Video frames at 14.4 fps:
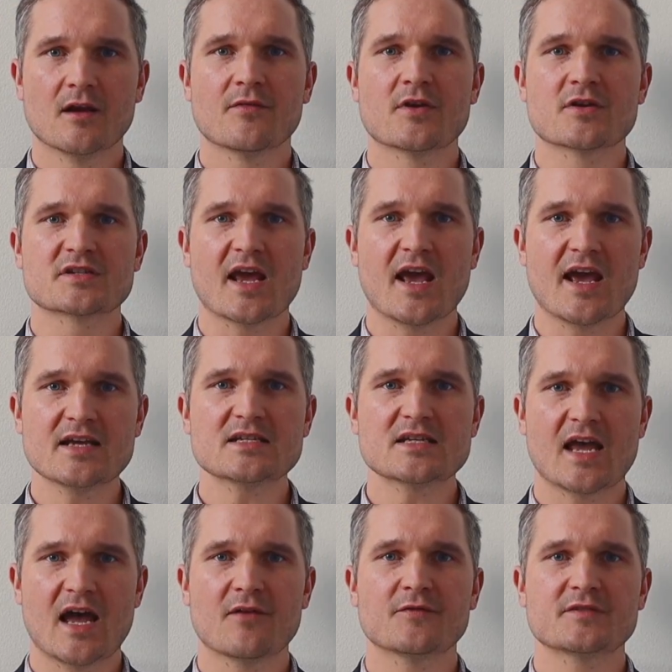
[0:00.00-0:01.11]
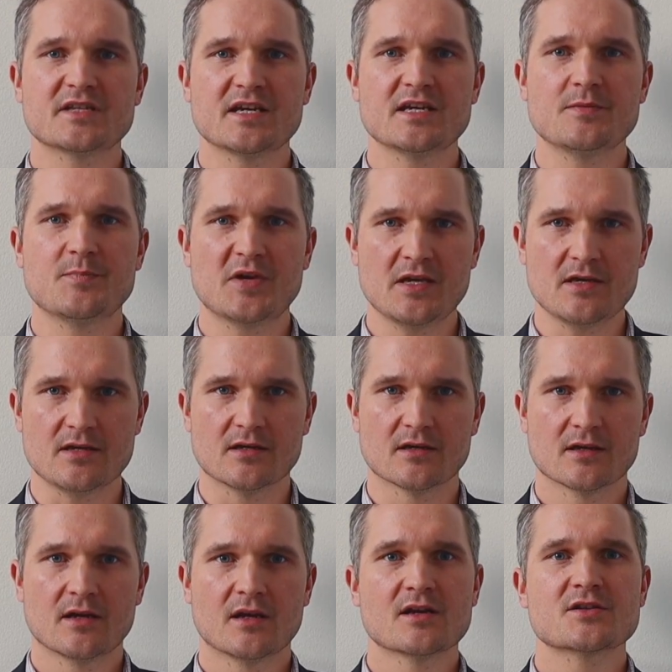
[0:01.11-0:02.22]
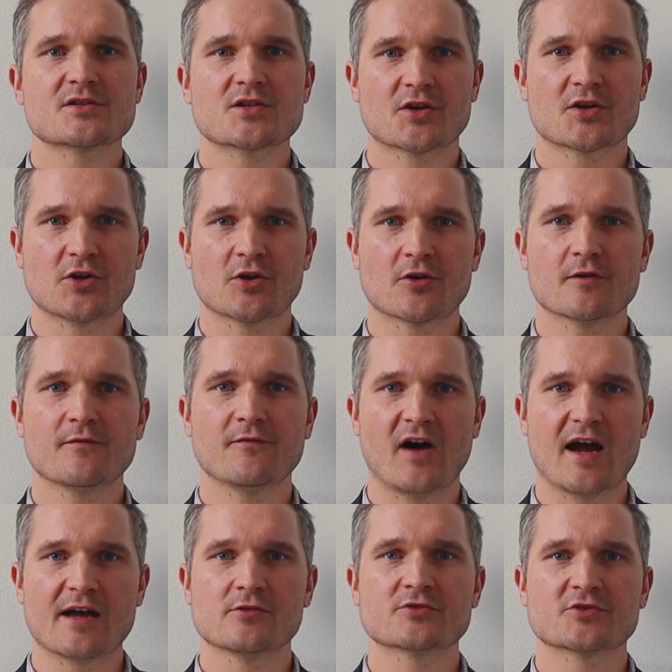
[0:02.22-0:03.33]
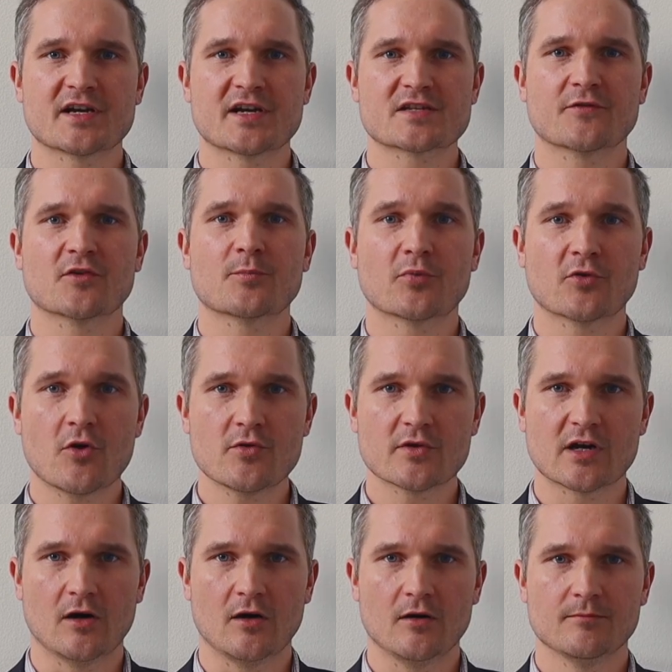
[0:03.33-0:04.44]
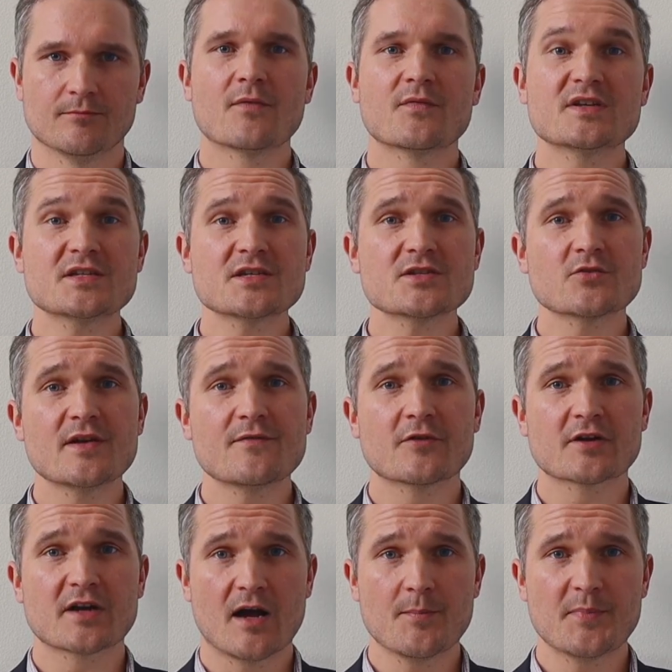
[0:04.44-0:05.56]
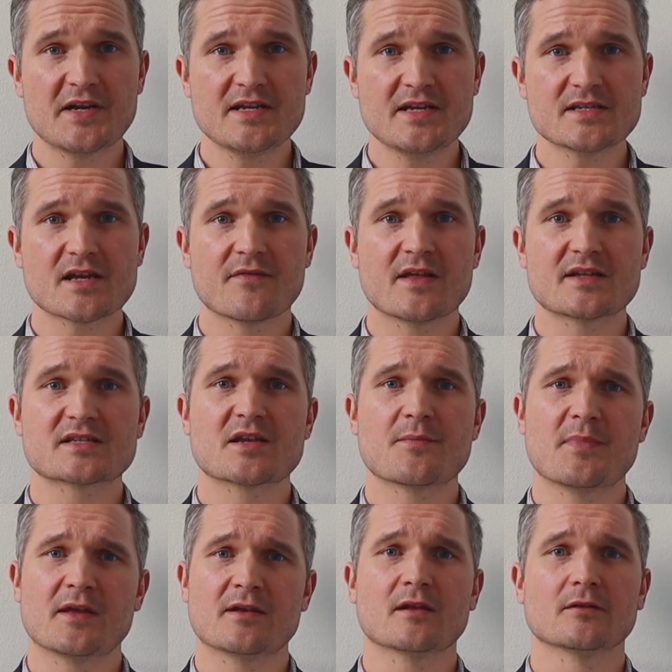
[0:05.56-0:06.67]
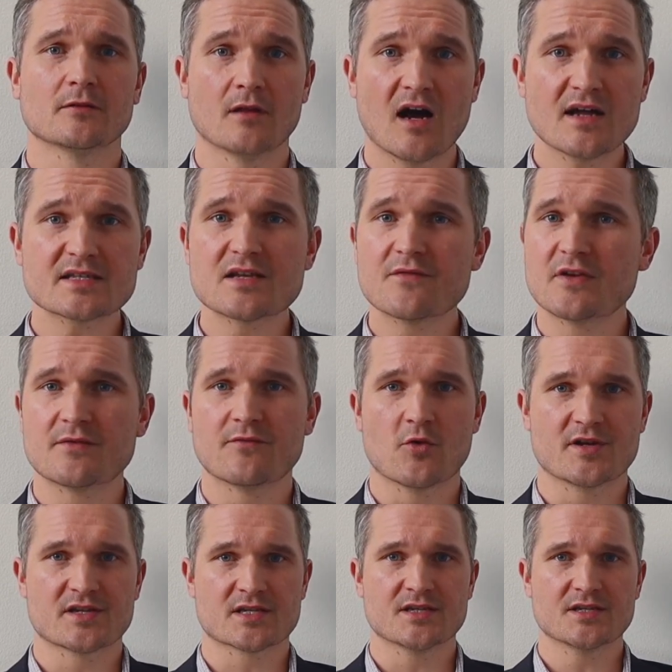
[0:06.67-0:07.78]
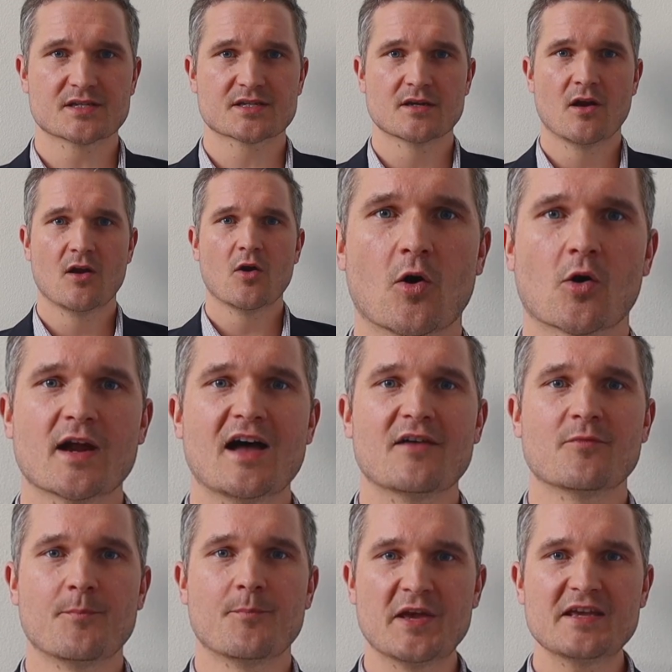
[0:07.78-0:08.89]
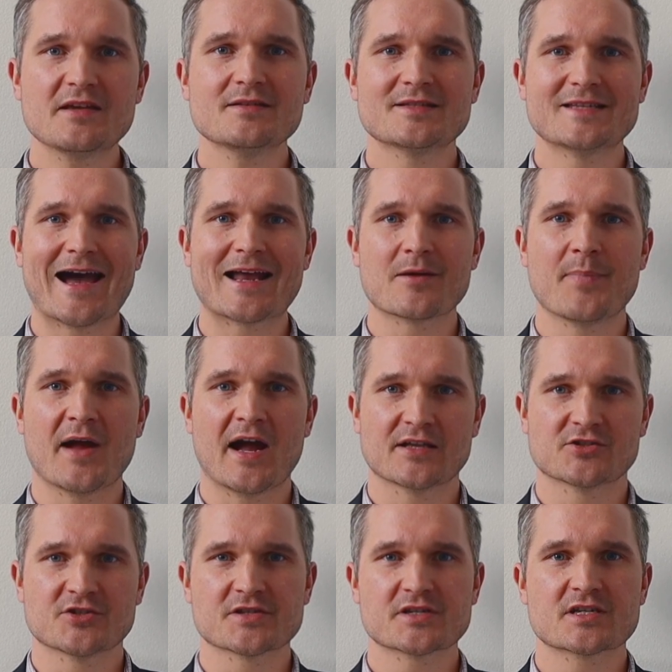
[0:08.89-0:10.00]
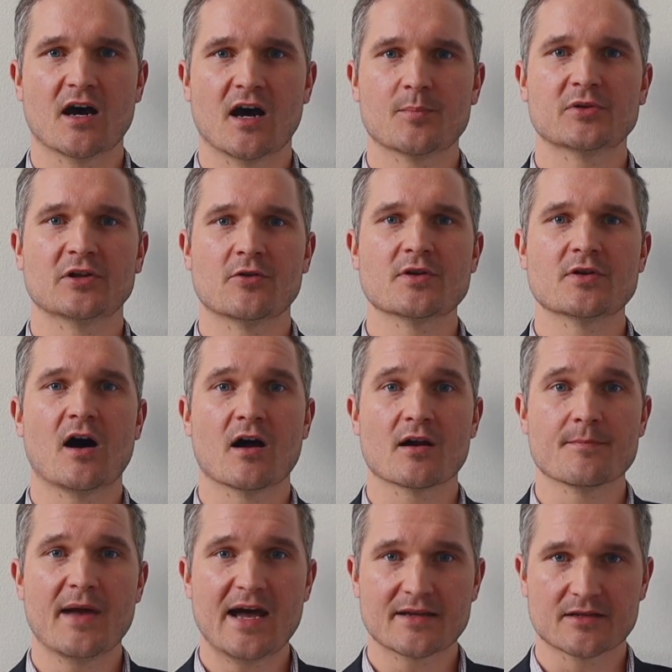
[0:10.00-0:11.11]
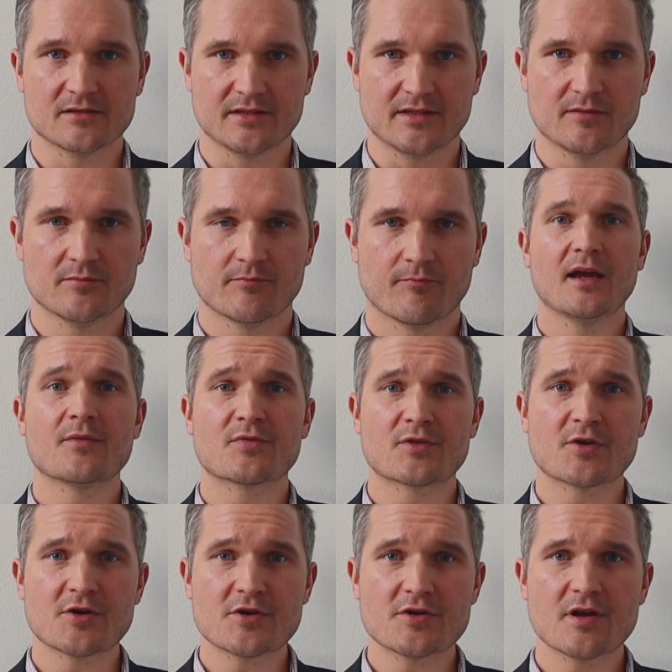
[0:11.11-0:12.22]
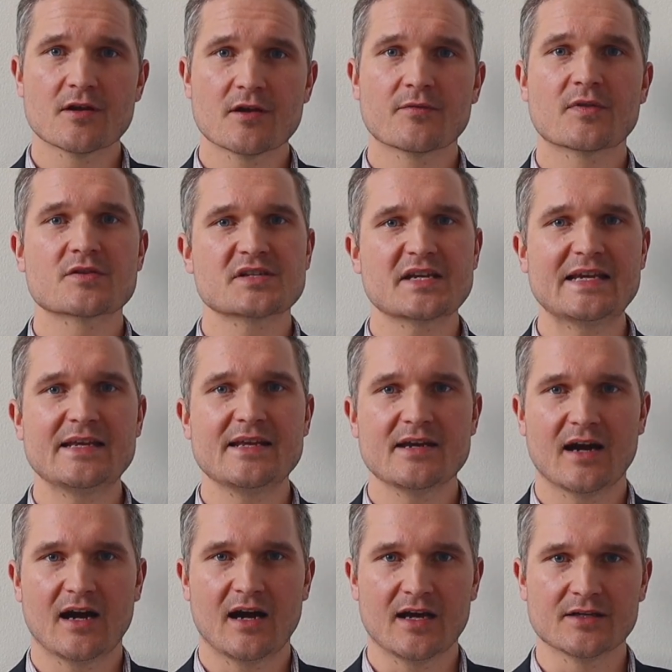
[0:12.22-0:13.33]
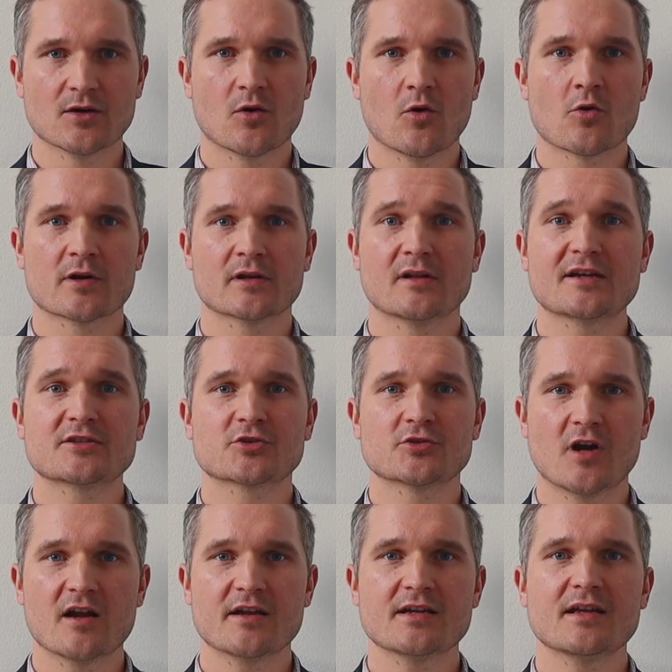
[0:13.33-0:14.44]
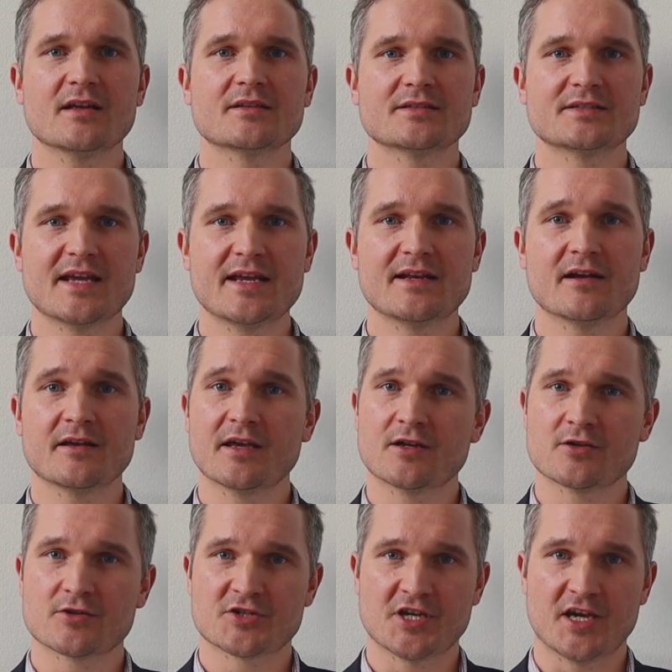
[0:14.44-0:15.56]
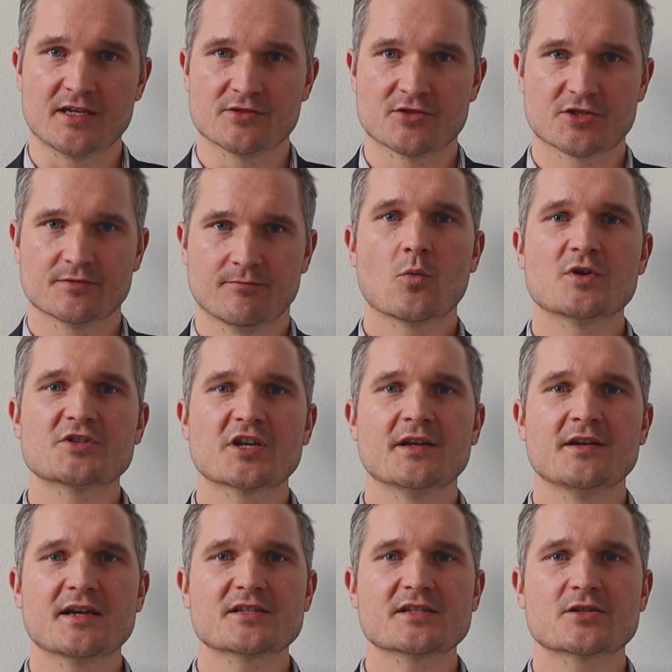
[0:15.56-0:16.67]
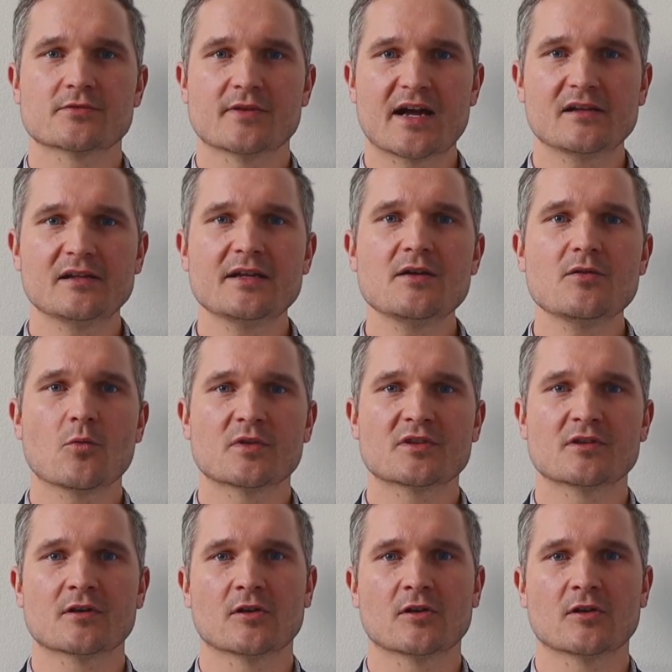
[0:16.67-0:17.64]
there's SFTP, Secure File Transfer Protocol. This is great for companies that submit lots of invoices or have big data batches to upload automatically. And third, there's EDI, or Electronic Data Interchange, which connects directly with the